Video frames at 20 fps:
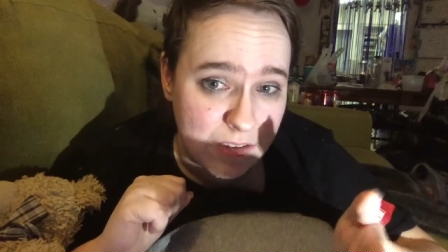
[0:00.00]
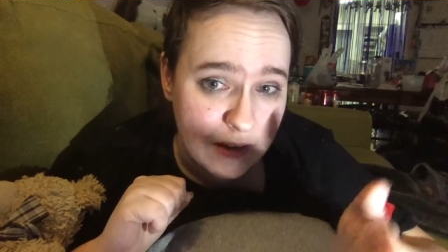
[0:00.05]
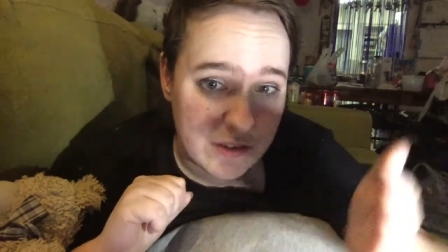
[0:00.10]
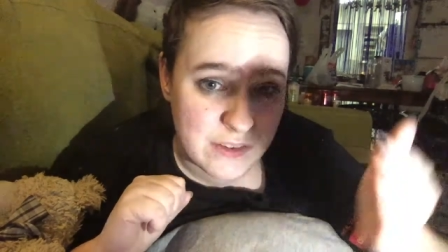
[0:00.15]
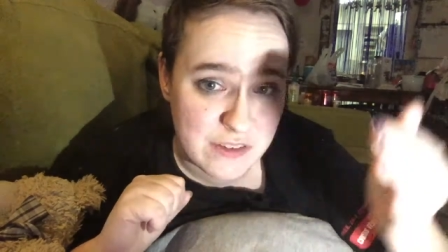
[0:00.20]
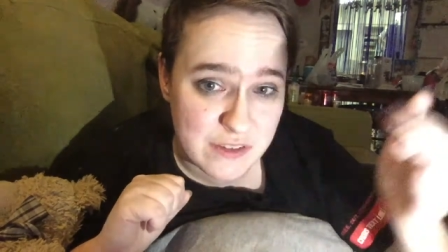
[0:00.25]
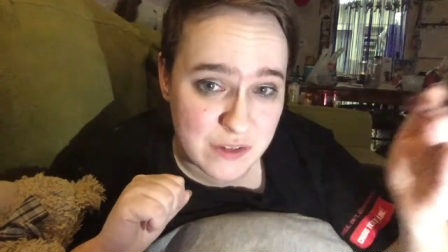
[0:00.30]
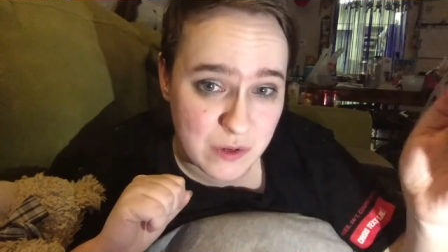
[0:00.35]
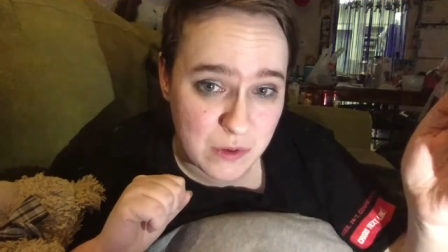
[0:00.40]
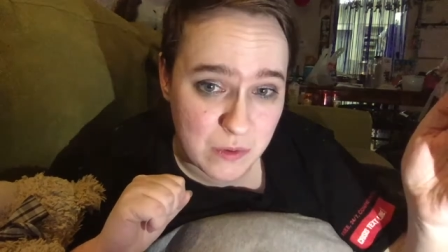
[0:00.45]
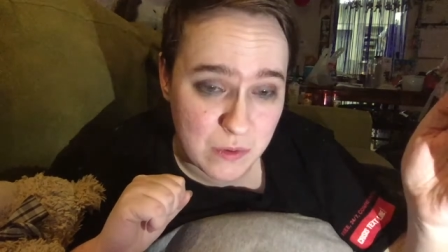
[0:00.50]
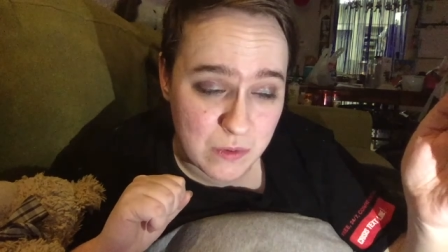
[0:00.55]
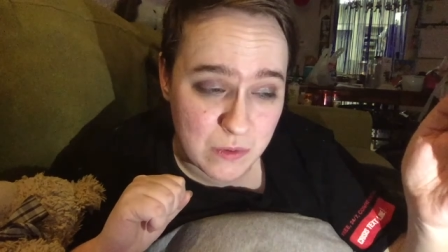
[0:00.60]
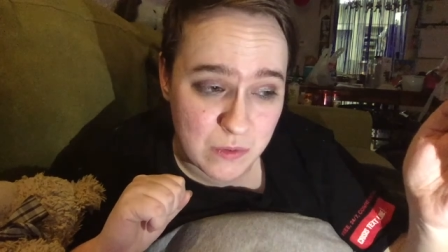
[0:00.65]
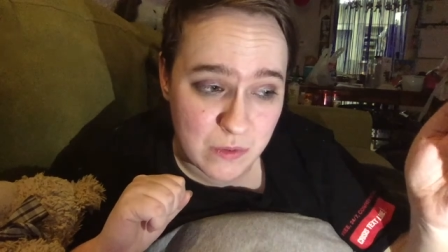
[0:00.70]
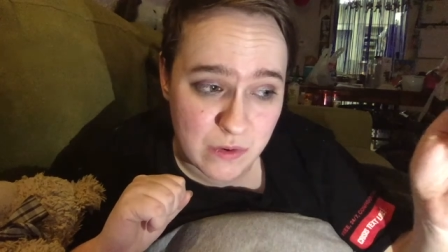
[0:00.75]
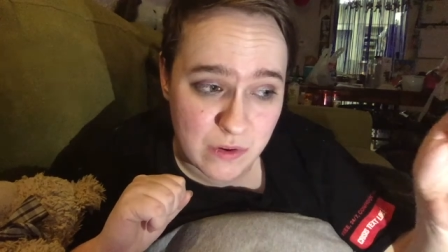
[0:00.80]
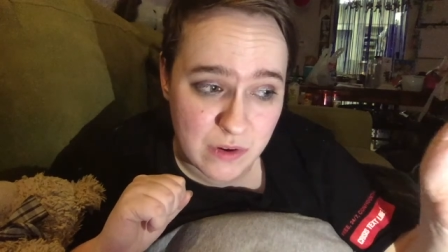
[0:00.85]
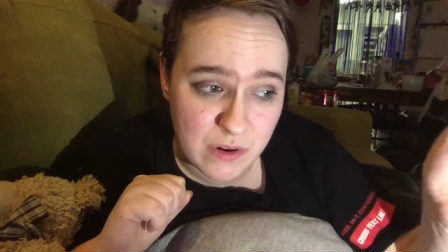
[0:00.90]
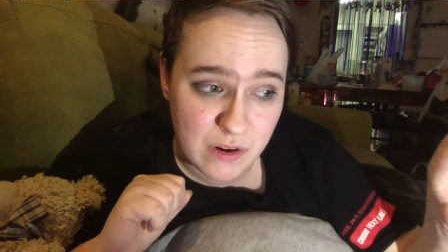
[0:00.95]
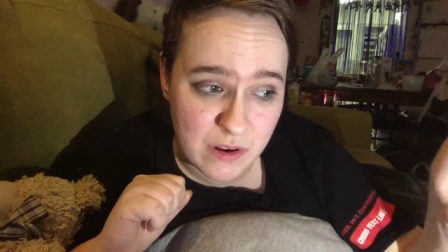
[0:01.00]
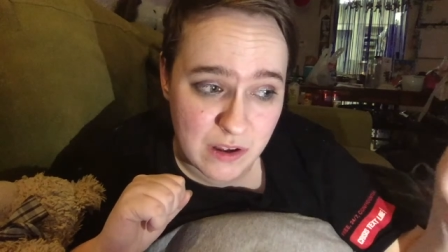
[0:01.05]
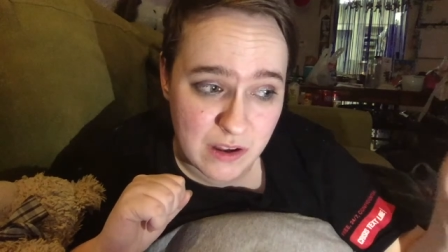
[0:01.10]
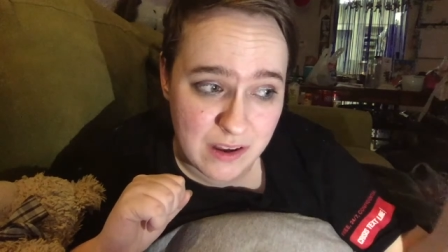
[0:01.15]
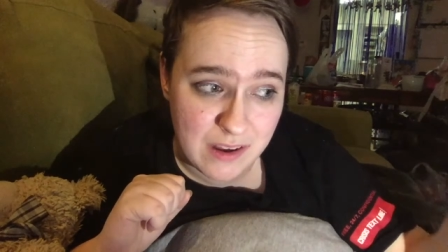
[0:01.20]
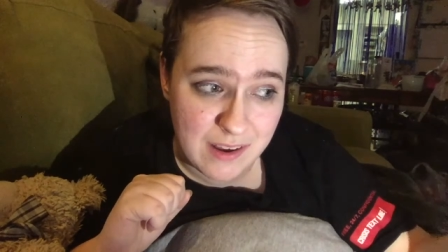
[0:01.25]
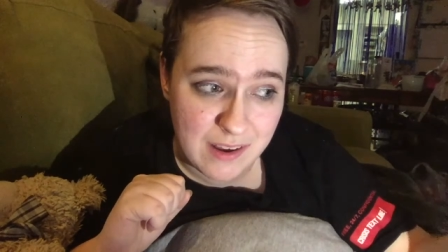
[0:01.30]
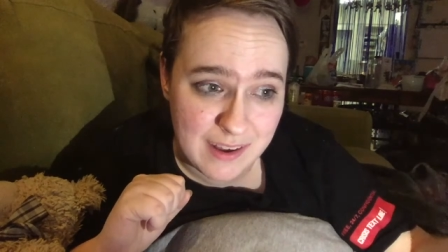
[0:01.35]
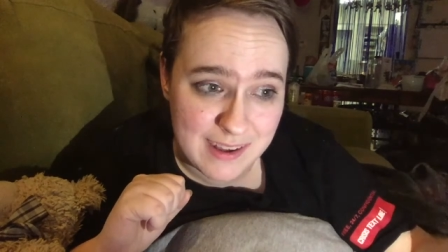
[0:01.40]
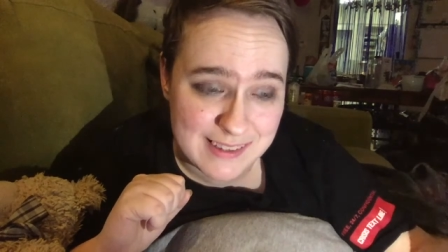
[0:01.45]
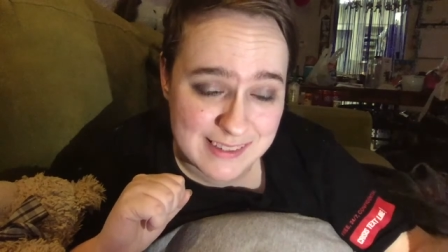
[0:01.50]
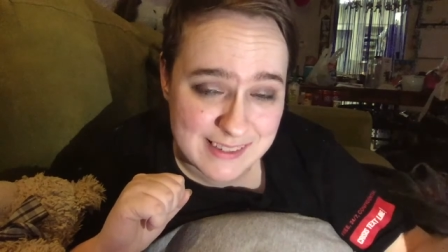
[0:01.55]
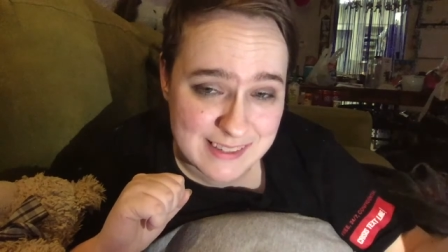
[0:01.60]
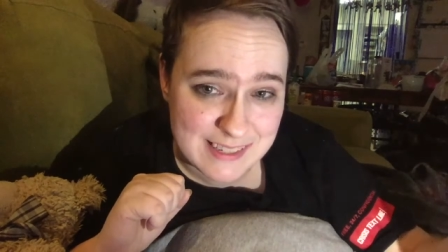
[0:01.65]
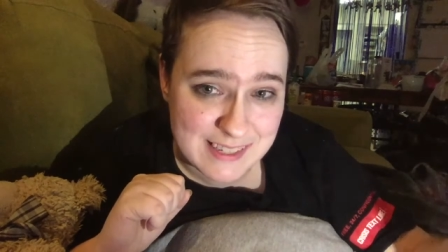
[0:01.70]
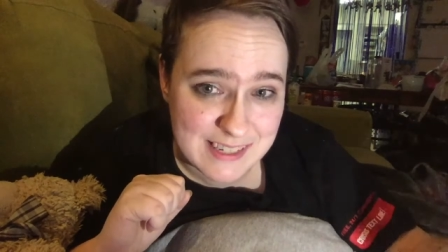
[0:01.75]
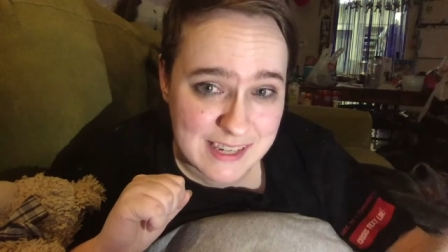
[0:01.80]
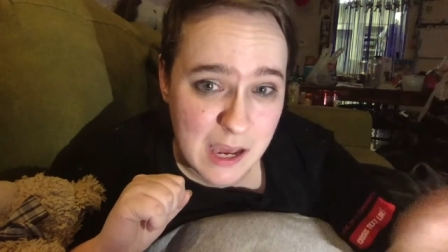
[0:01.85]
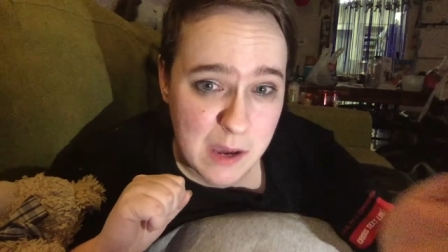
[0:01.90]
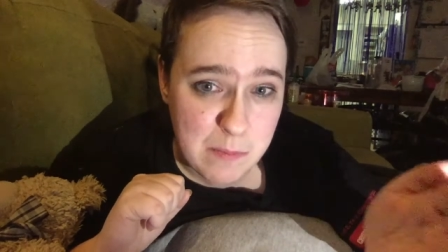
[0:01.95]
So a
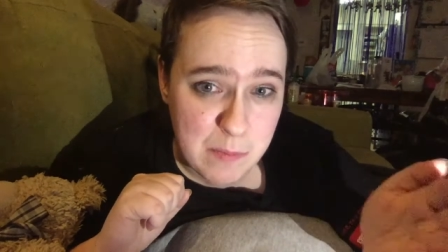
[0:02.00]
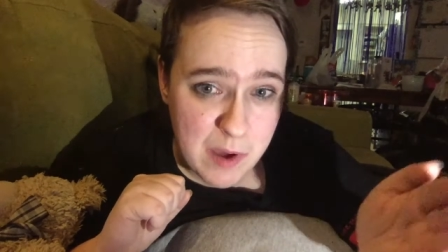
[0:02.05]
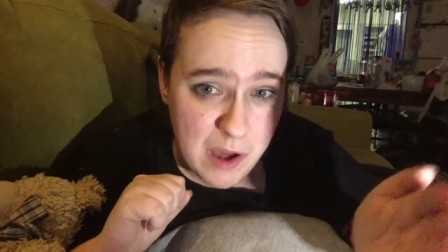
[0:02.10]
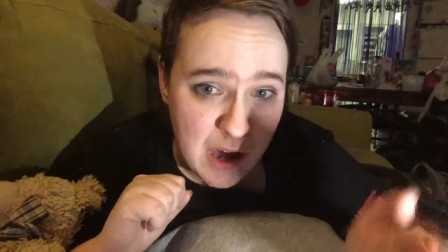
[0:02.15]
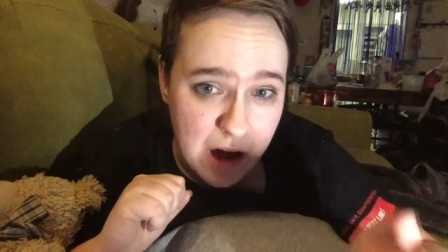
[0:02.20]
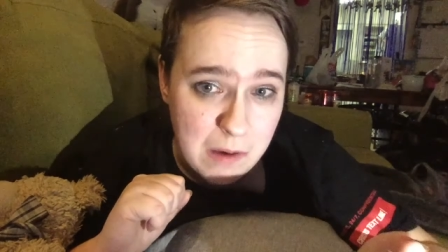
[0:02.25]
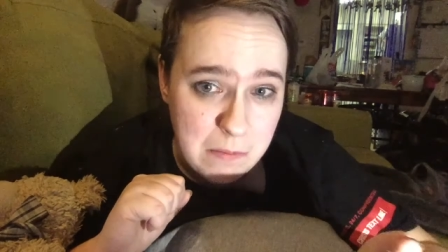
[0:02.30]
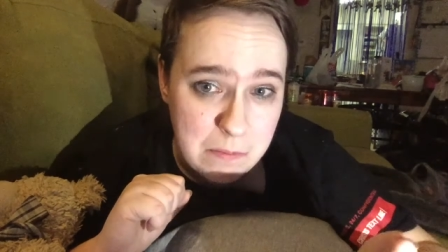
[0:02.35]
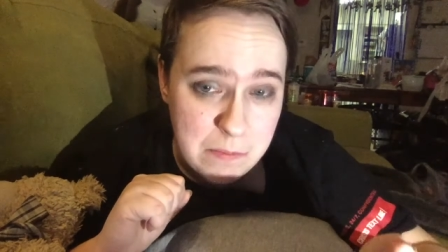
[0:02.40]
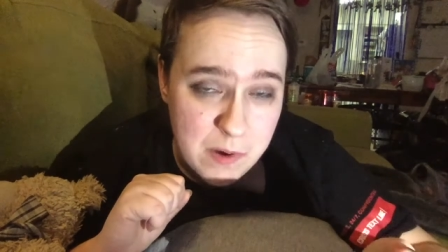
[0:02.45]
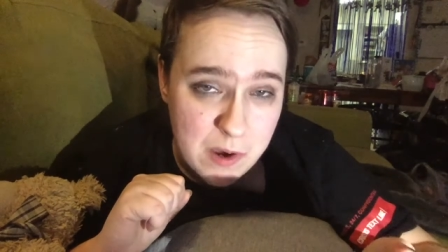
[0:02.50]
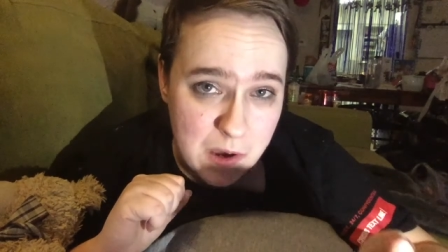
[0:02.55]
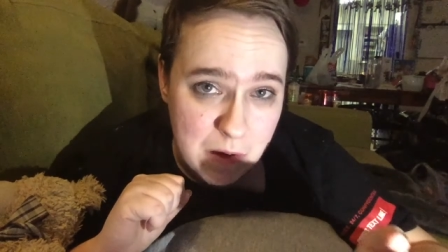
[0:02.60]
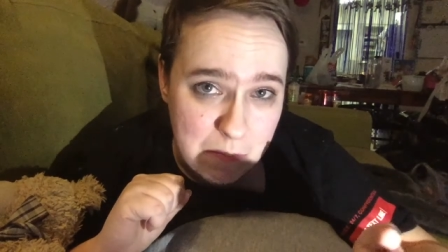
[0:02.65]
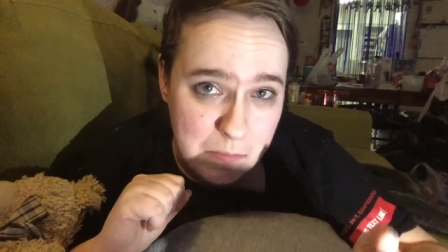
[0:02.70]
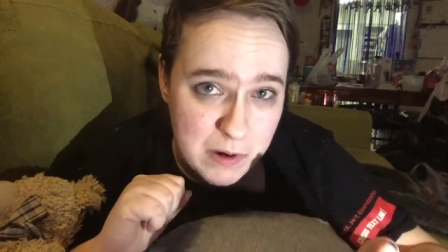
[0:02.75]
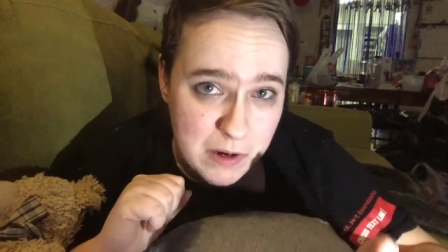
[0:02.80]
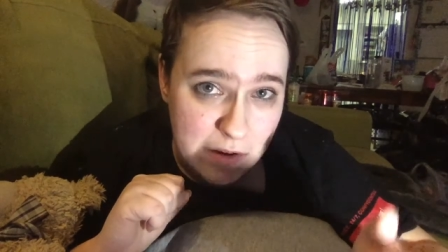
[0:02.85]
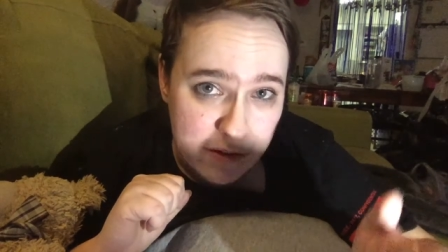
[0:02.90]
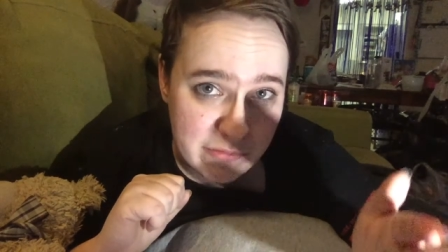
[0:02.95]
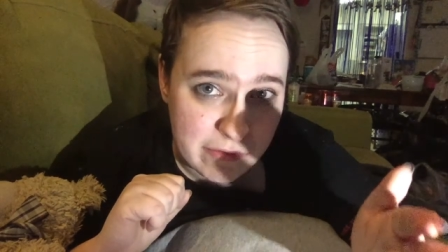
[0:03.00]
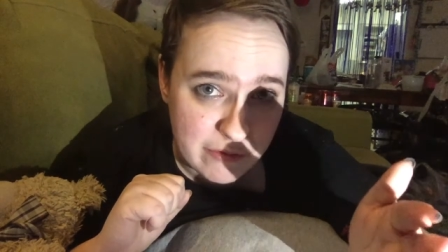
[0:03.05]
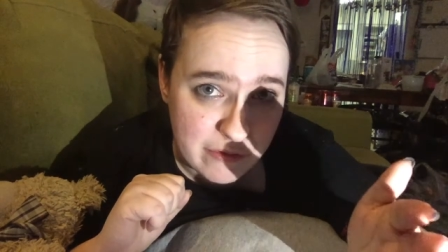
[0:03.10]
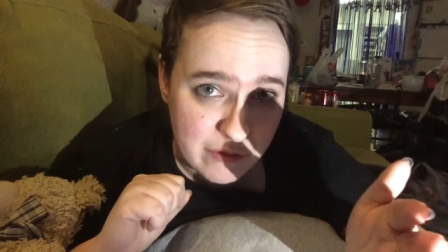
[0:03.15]
step up above